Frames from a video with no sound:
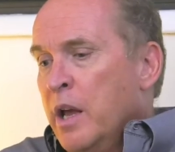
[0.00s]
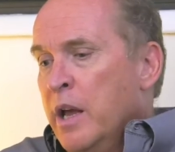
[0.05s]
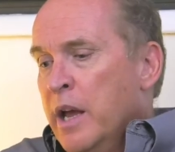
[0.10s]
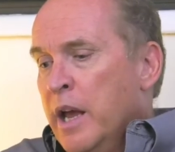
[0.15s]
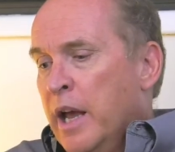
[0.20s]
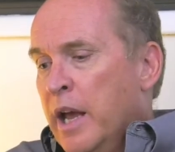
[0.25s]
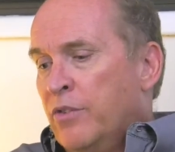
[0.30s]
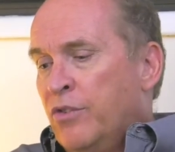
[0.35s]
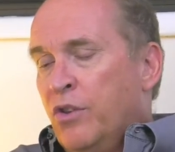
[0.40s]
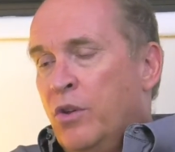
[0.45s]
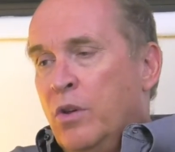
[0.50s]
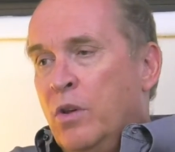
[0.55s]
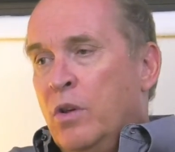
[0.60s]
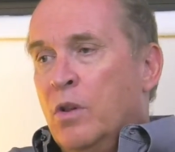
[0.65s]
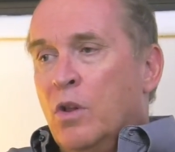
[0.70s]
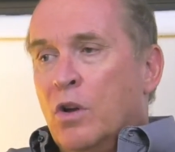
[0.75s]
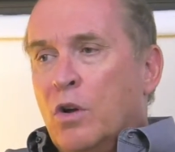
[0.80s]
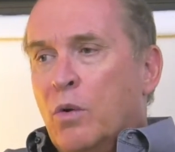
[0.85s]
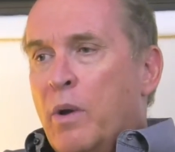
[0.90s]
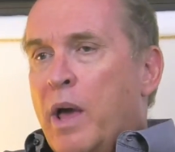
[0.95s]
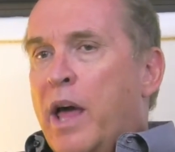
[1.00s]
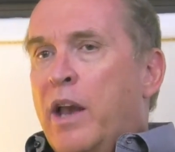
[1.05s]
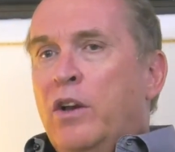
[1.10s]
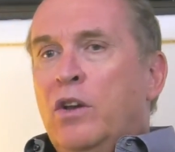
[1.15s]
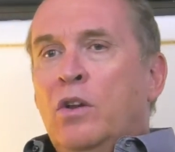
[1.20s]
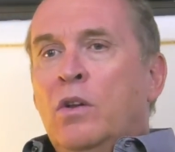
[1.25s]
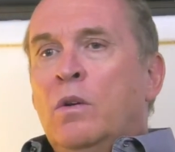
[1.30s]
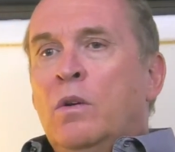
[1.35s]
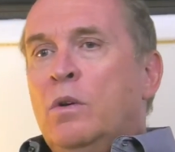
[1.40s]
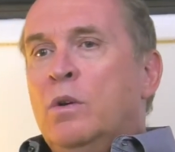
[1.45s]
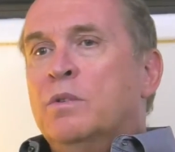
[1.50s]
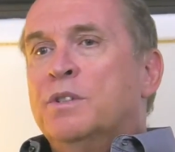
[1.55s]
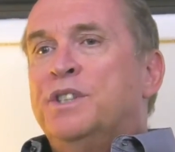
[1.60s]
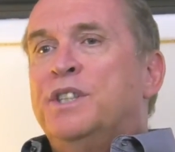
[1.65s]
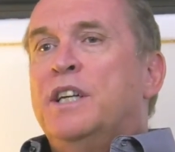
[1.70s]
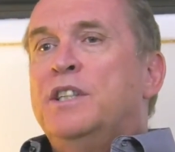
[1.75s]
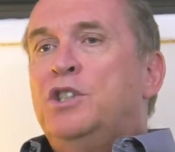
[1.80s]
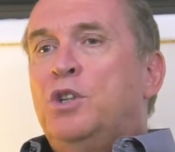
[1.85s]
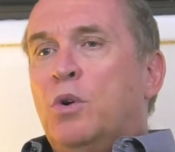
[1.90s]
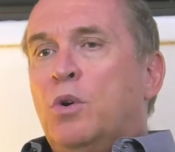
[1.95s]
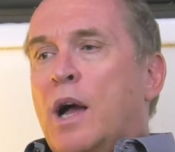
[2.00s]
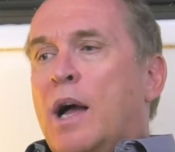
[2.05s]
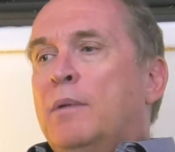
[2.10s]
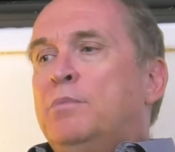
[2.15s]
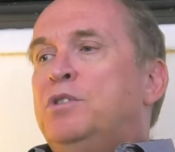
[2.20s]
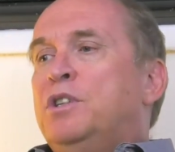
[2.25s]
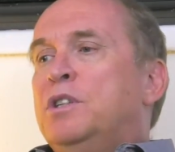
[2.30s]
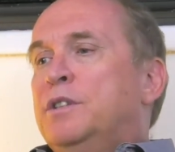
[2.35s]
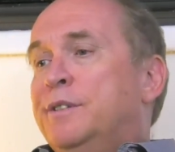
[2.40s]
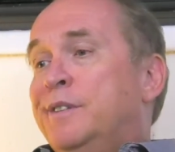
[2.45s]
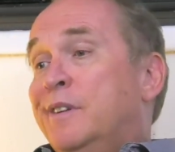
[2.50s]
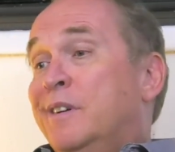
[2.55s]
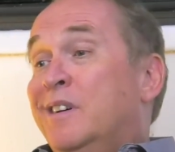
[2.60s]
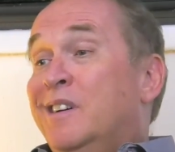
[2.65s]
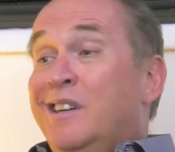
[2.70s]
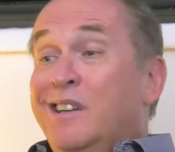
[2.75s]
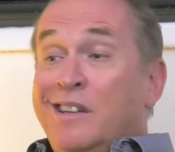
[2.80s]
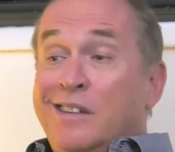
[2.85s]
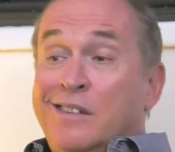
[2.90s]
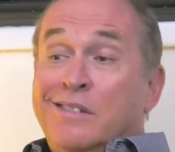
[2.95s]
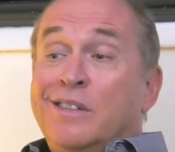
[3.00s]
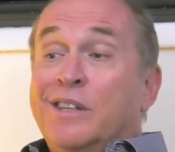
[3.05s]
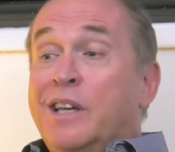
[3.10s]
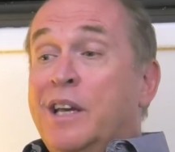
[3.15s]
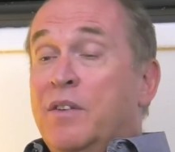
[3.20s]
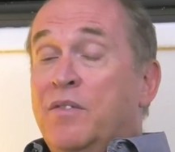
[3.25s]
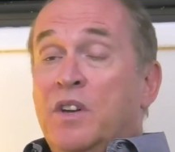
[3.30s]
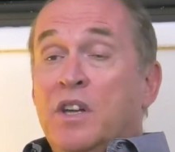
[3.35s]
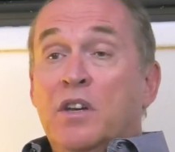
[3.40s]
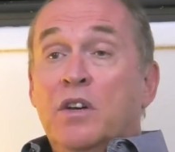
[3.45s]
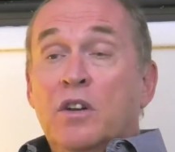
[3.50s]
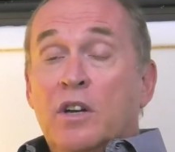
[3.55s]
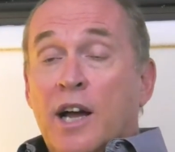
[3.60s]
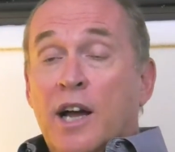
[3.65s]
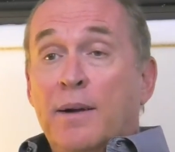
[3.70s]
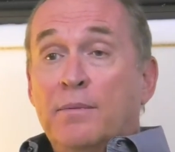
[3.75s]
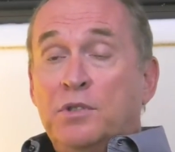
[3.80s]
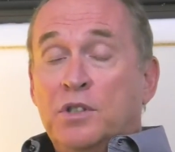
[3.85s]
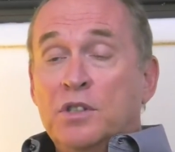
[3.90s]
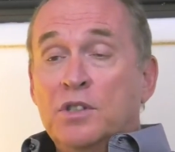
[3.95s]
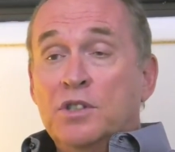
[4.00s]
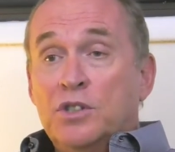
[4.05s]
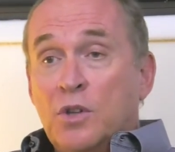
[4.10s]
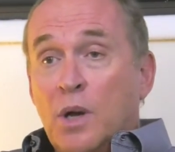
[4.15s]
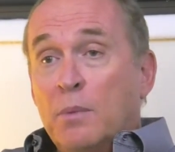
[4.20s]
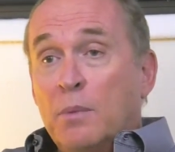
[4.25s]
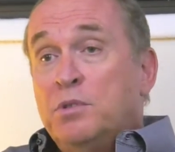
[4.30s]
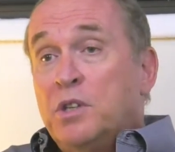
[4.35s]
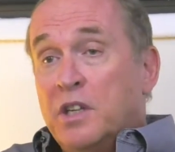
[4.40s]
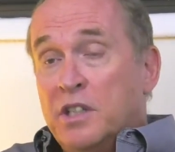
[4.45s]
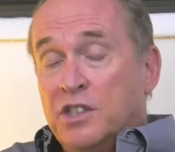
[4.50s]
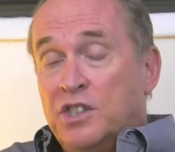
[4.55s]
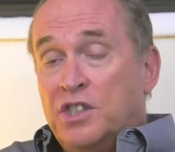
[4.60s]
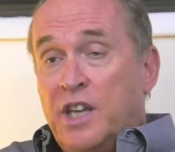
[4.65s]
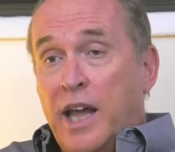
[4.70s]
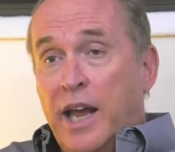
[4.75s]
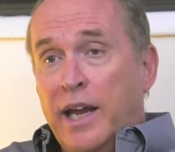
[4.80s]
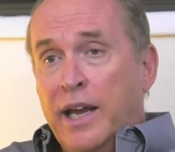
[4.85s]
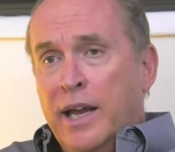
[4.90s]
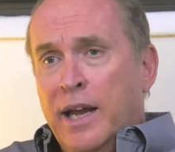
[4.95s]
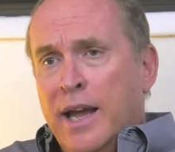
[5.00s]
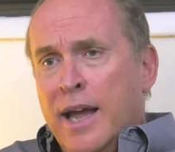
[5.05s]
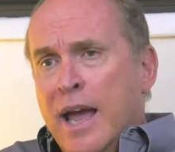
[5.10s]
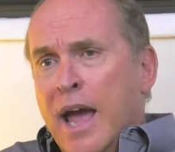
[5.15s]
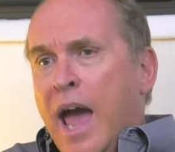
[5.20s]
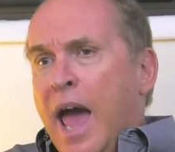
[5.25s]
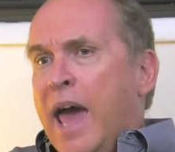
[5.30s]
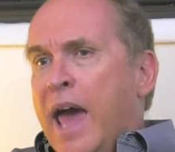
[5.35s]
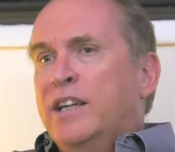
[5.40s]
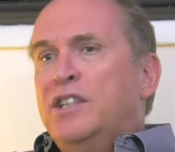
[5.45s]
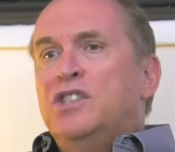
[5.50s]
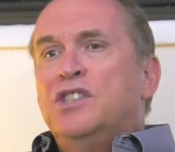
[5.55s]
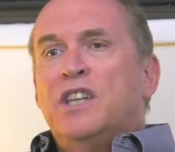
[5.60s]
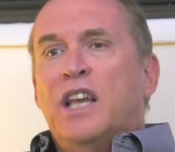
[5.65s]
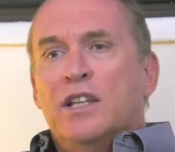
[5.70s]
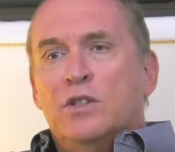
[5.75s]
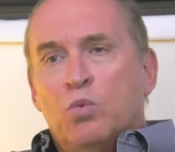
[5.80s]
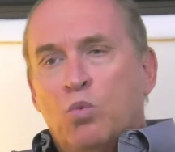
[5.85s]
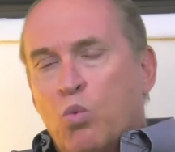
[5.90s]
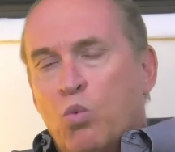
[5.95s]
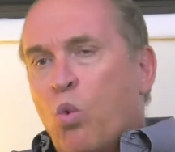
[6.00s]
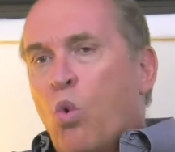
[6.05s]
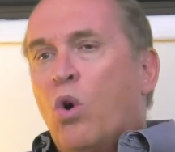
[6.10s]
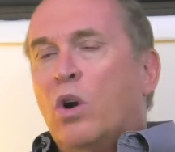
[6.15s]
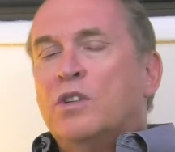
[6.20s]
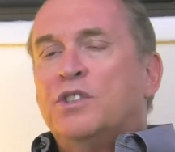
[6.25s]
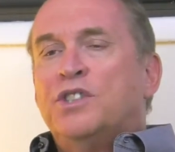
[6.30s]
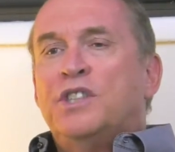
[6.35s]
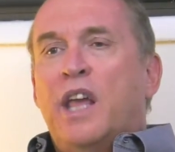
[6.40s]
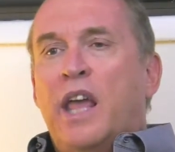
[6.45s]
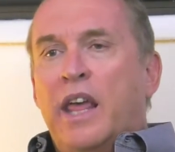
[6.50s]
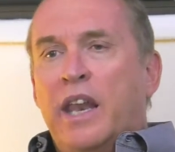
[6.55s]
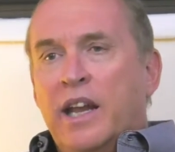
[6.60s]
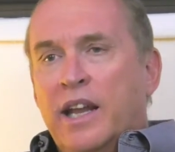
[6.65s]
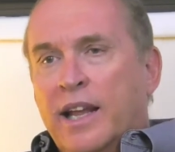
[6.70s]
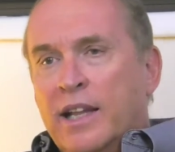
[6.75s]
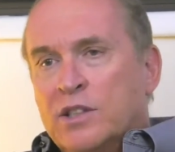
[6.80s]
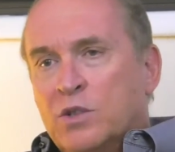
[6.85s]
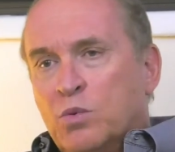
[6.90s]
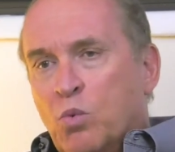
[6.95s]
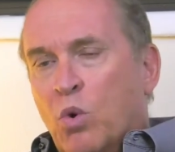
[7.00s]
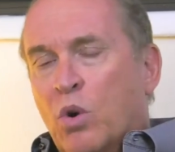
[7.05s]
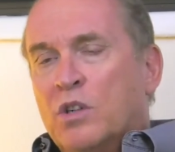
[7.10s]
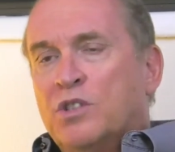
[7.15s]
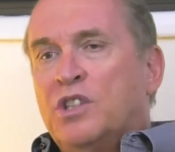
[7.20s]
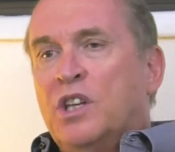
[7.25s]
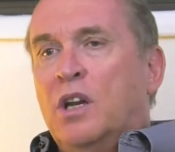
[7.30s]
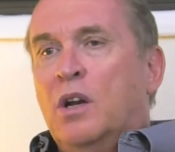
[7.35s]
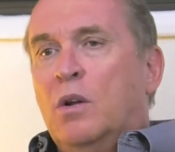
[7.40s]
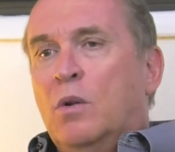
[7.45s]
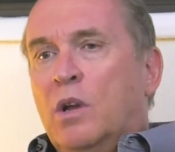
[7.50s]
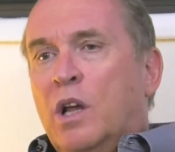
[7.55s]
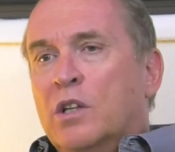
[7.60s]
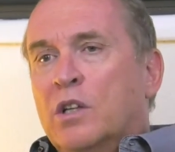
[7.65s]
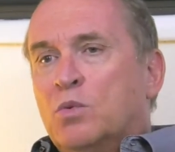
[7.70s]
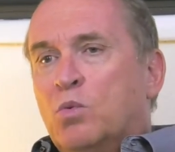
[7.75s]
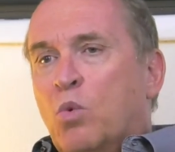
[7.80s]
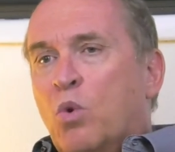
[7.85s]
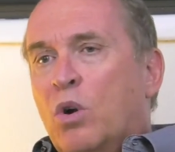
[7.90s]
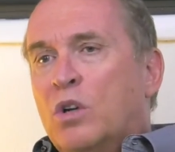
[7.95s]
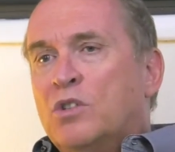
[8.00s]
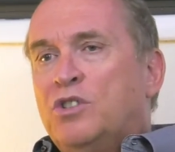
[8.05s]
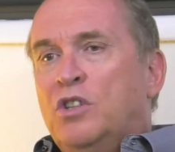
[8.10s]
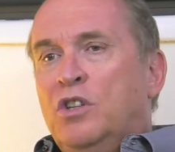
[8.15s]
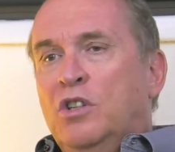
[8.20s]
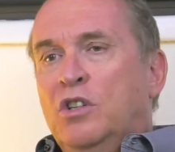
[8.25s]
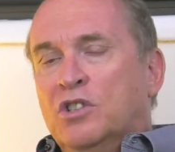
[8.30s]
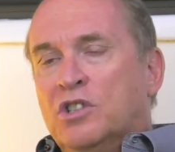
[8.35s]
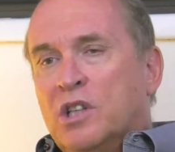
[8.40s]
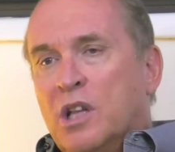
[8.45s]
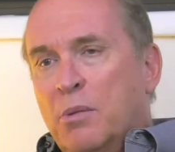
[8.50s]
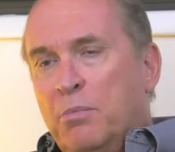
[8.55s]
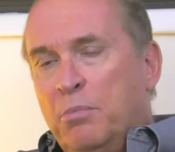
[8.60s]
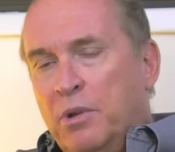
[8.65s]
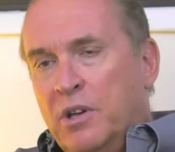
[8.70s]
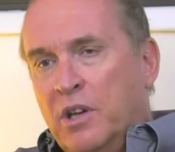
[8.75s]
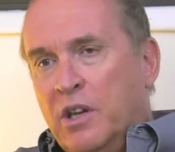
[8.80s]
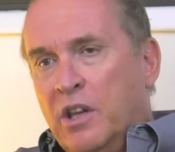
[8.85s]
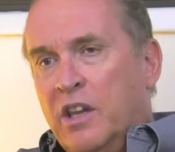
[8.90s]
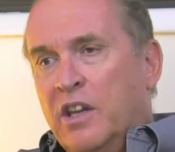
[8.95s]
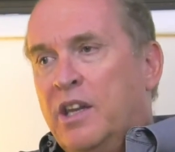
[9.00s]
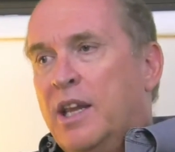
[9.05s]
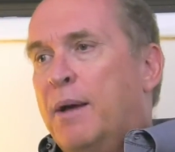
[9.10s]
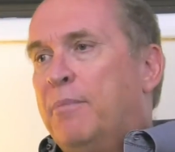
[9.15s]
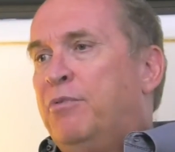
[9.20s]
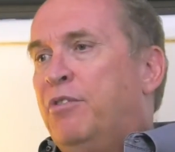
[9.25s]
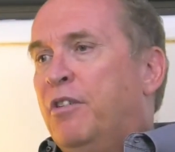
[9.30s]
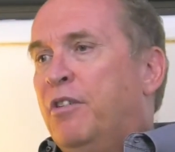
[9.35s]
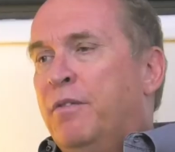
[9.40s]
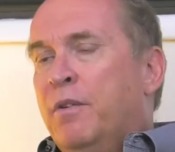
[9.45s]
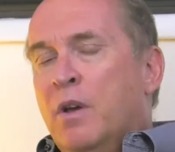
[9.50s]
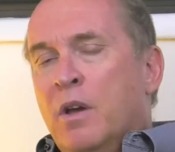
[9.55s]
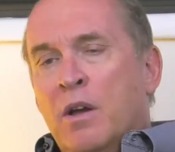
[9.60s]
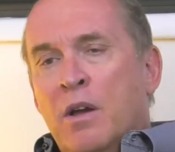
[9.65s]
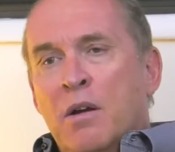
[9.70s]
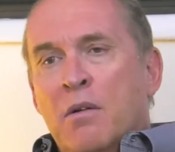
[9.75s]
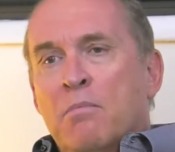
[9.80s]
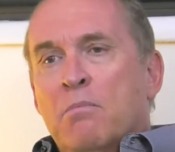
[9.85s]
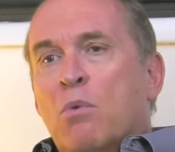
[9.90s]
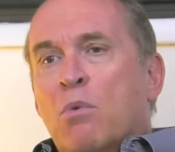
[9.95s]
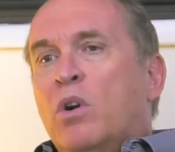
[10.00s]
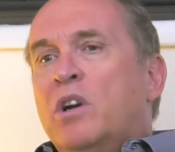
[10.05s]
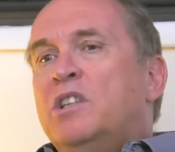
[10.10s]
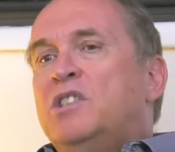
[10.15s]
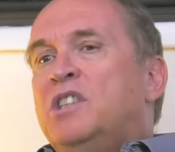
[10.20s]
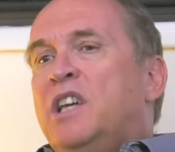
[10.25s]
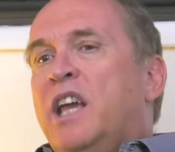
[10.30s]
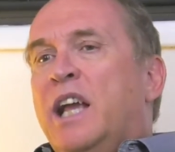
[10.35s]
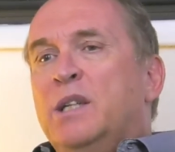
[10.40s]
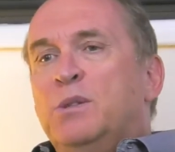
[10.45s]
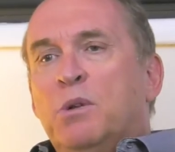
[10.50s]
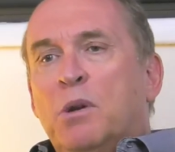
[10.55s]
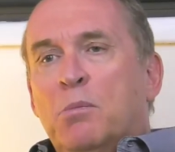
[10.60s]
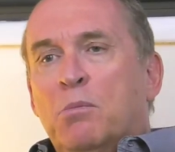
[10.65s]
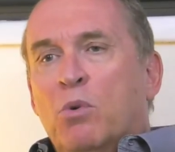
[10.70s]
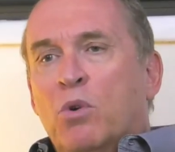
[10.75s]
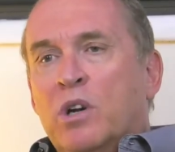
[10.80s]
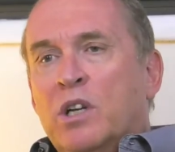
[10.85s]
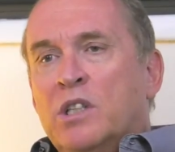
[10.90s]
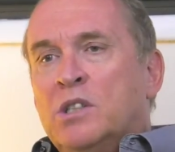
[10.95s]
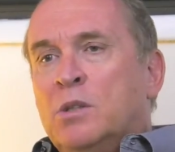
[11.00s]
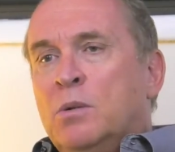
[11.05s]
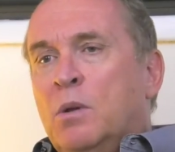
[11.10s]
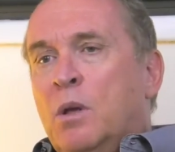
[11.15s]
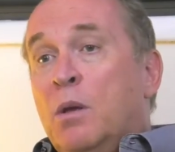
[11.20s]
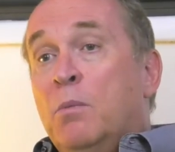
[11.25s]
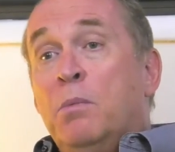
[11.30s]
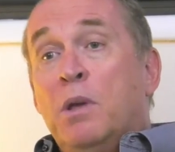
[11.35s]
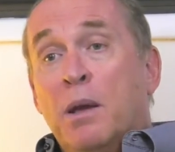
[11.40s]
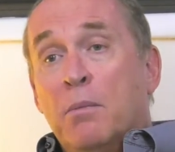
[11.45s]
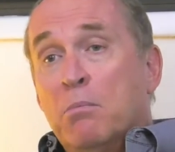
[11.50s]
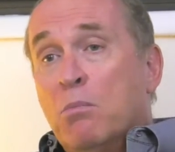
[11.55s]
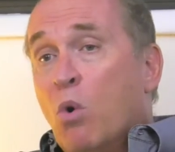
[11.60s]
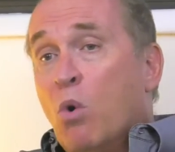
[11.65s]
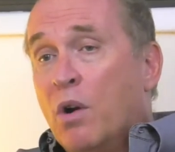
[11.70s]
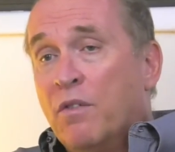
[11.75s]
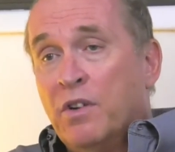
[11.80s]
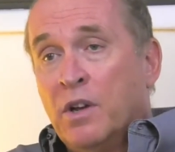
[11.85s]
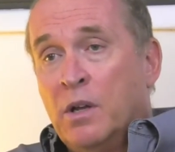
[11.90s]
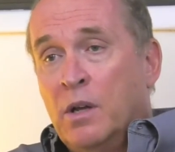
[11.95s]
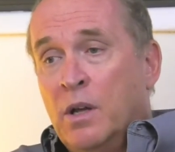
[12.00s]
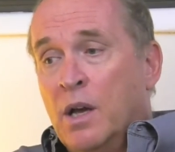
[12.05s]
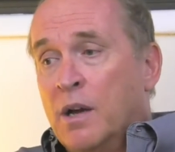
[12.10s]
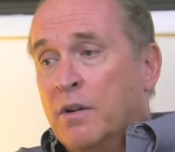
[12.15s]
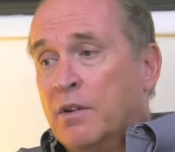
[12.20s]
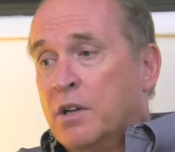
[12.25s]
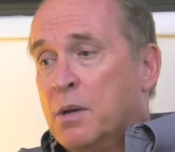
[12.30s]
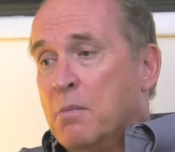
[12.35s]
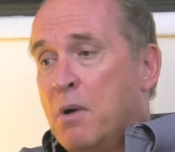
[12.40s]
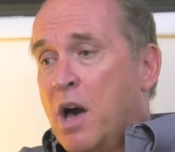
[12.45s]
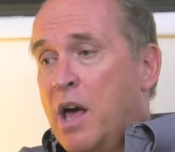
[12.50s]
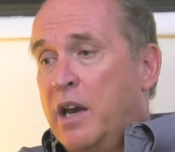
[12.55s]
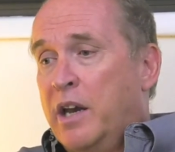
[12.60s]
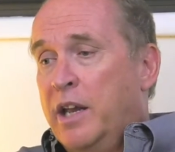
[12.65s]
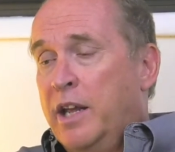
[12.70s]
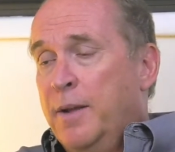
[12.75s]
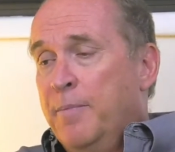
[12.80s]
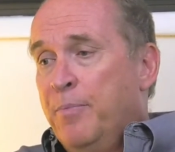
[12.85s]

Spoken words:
And so you look around, you assess your options, you go, I don't really have any good options, so I'm just gonna stay. And it just gets worse, and it gets worse, and it gets worse, and you slip into the depths of more disengagement, you become more of a commodity.